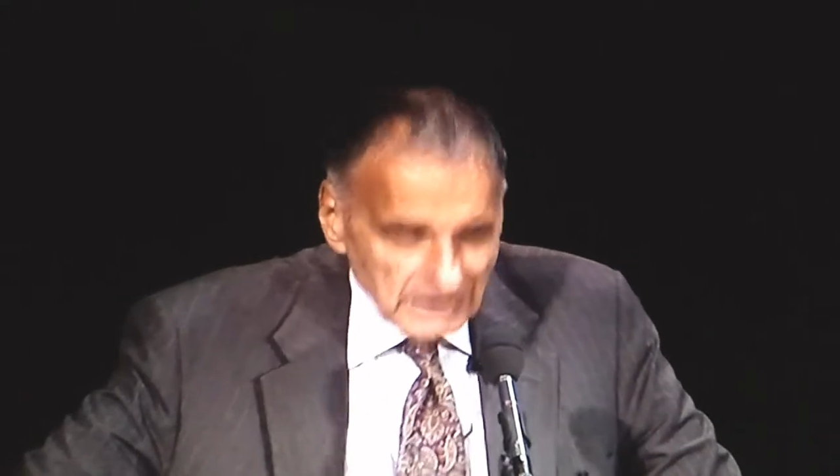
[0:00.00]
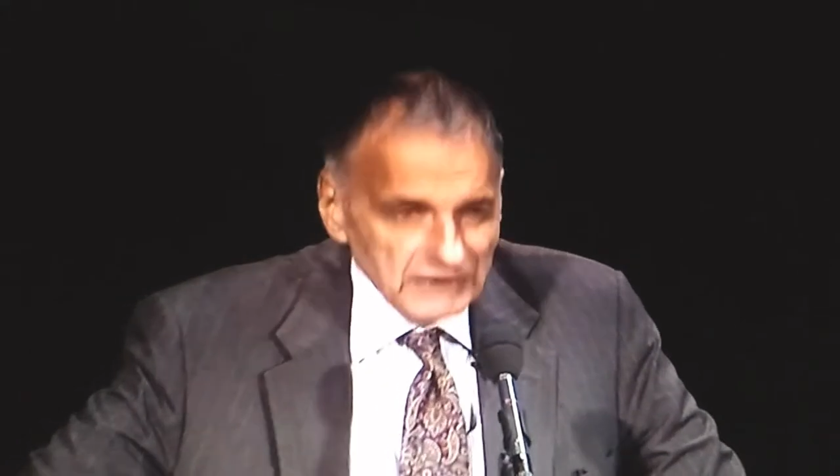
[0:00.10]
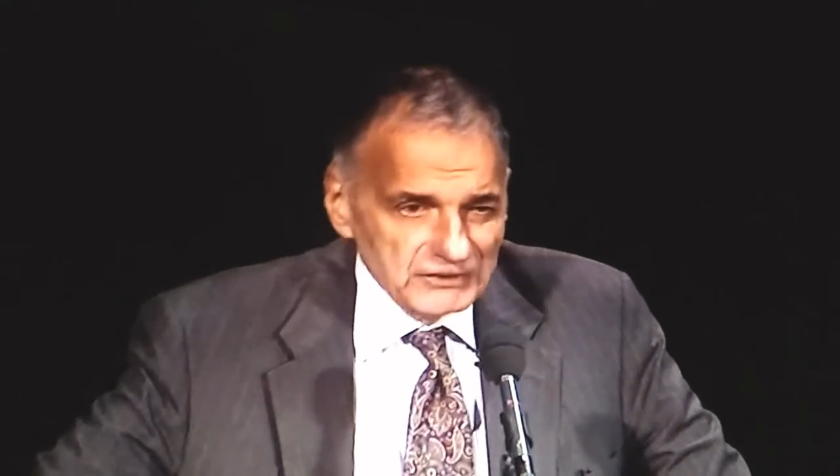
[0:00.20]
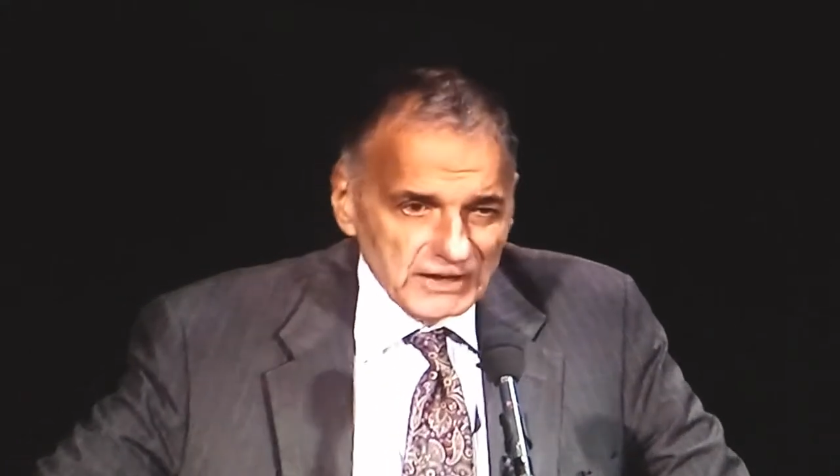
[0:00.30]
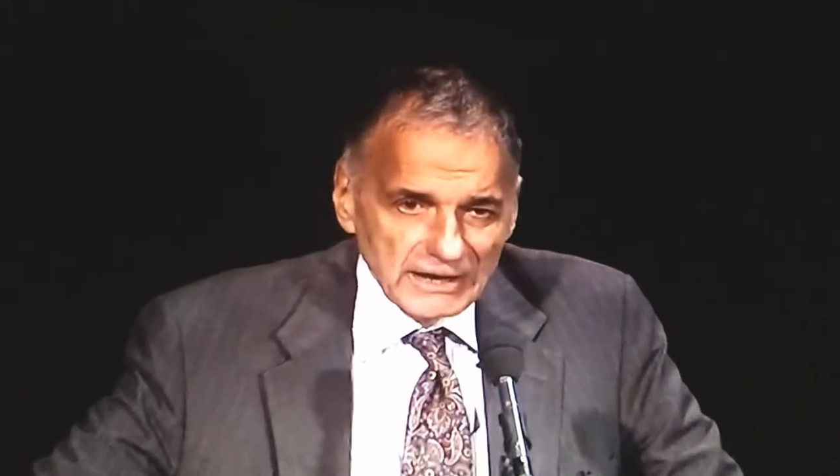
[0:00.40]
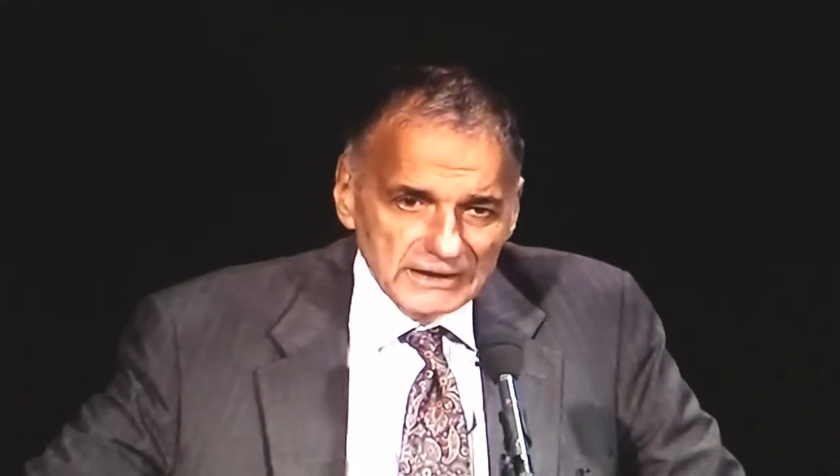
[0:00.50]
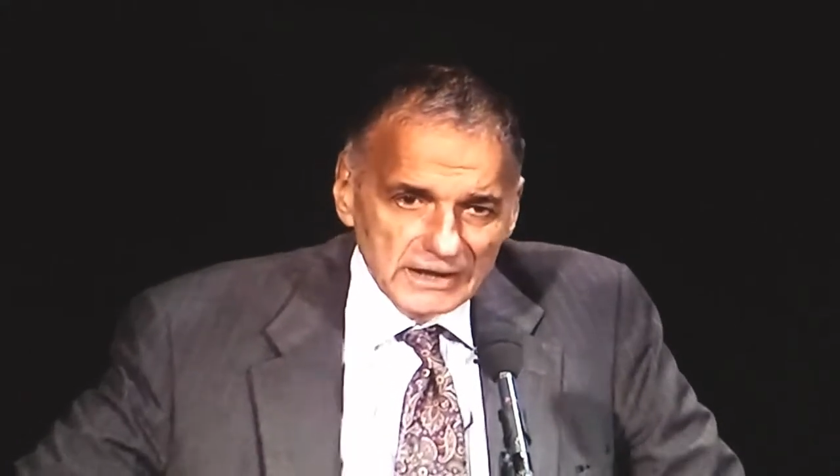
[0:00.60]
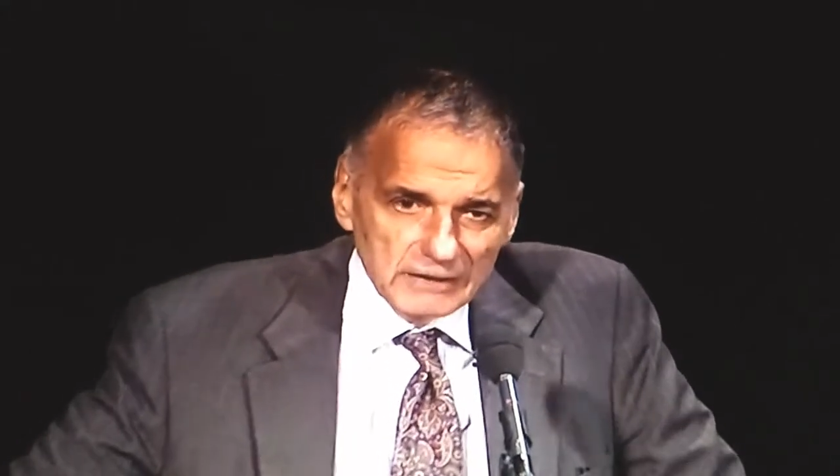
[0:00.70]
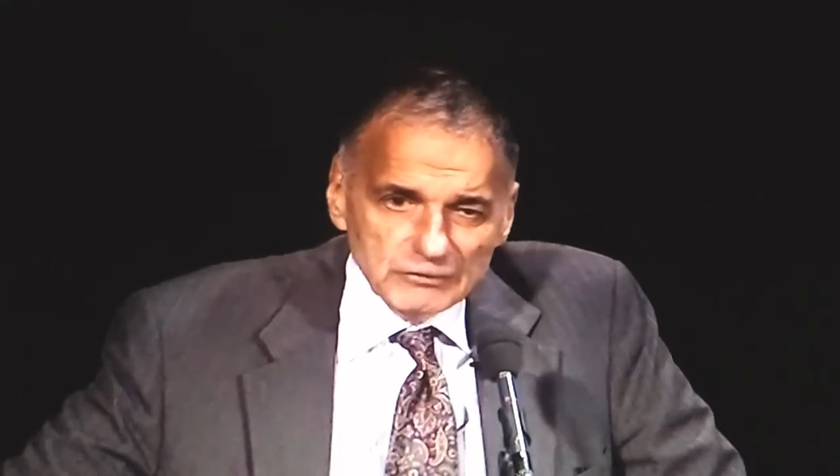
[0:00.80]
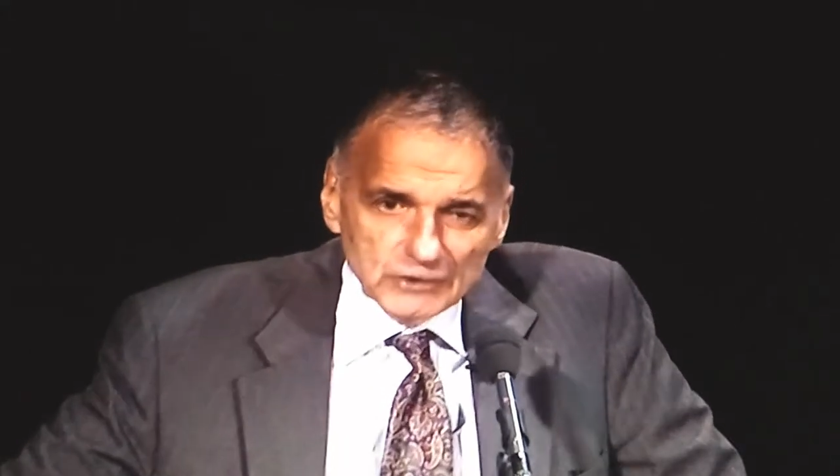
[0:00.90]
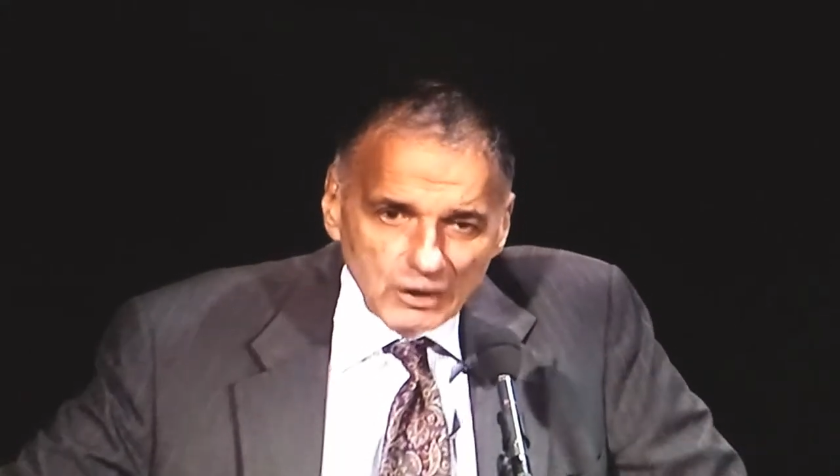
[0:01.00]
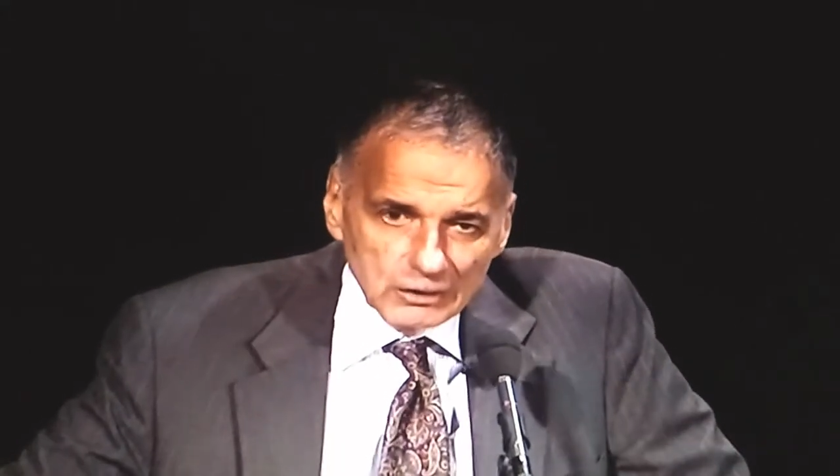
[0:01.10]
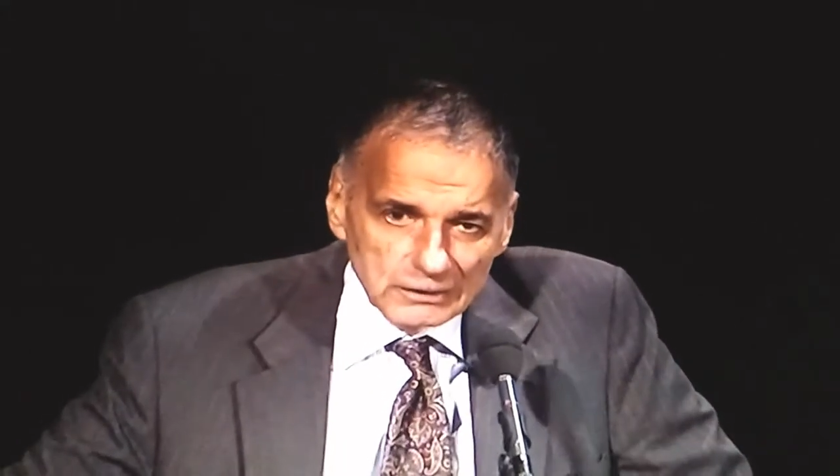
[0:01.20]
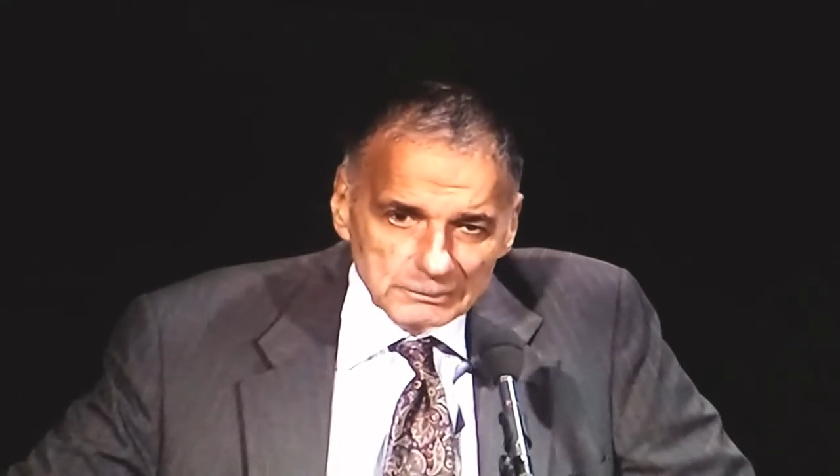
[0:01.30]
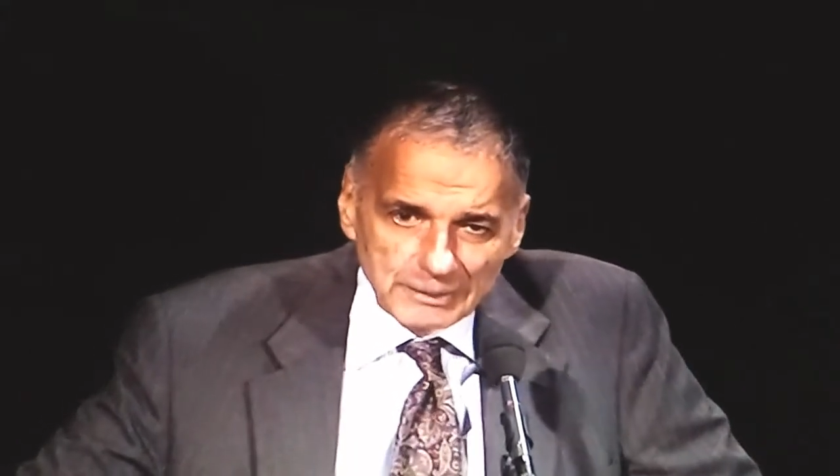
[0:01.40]
He said, if
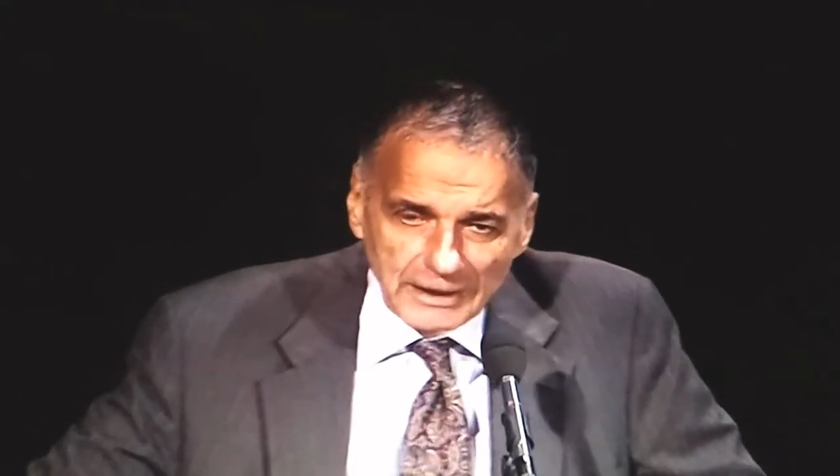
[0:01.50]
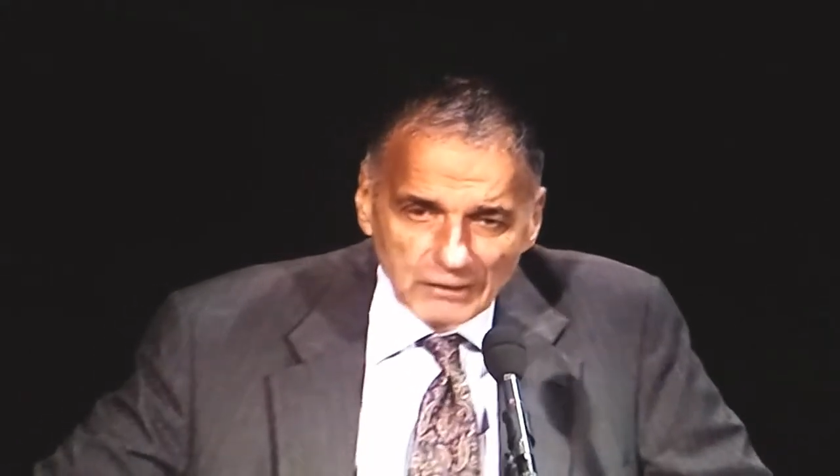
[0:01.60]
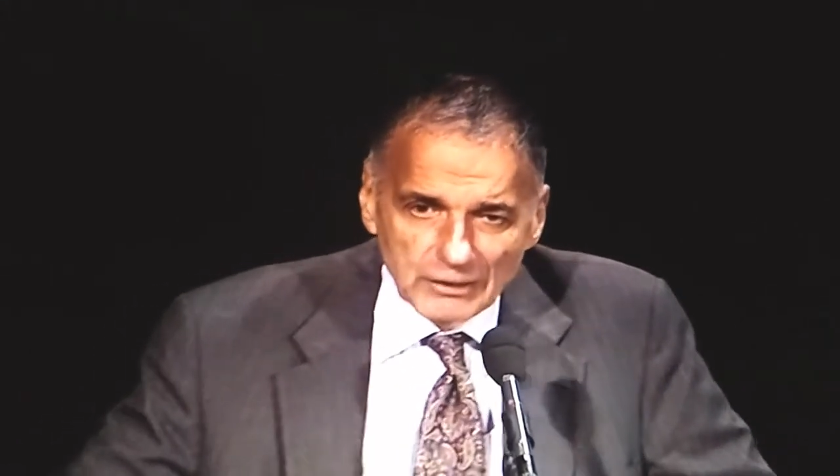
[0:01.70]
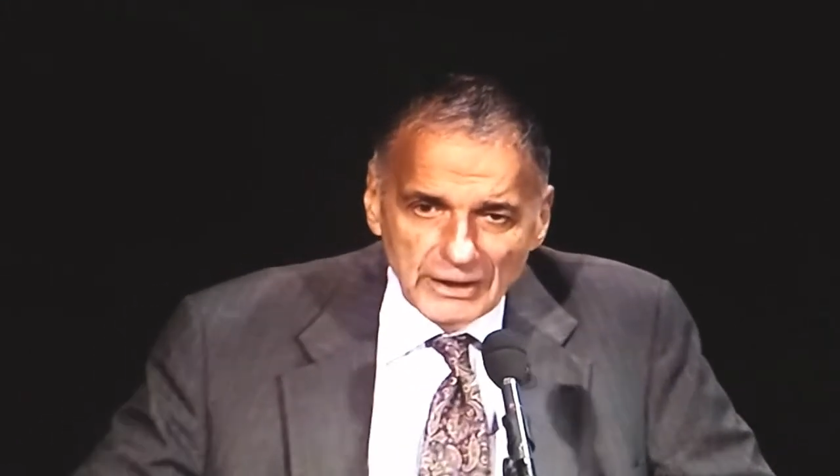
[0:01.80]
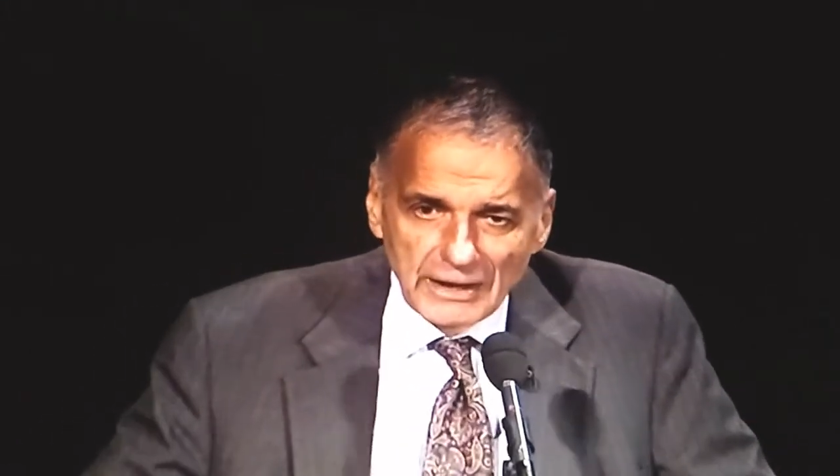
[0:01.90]
solar power